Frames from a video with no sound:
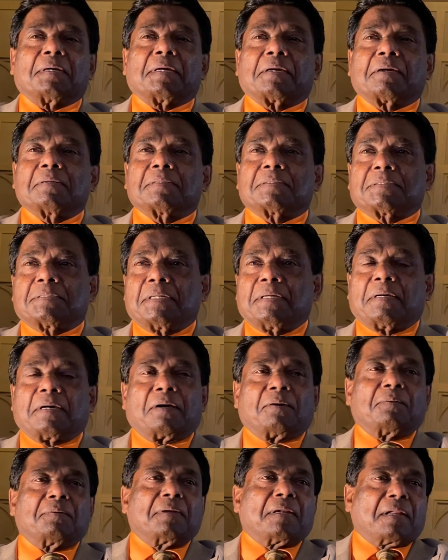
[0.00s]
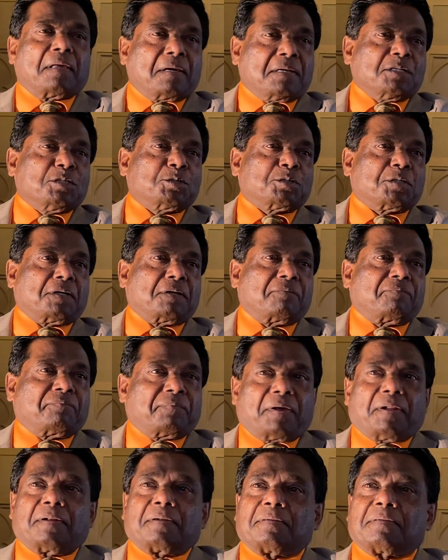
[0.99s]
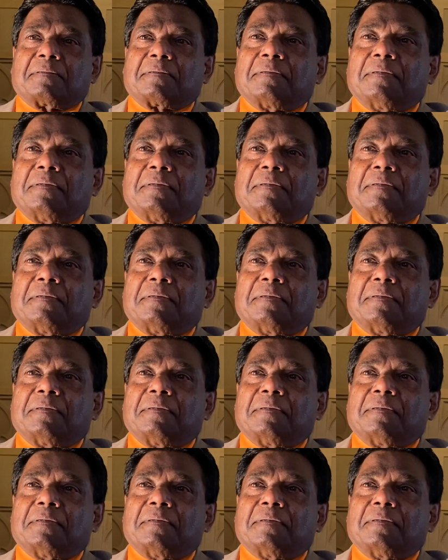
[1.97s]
I could see how Elijah felt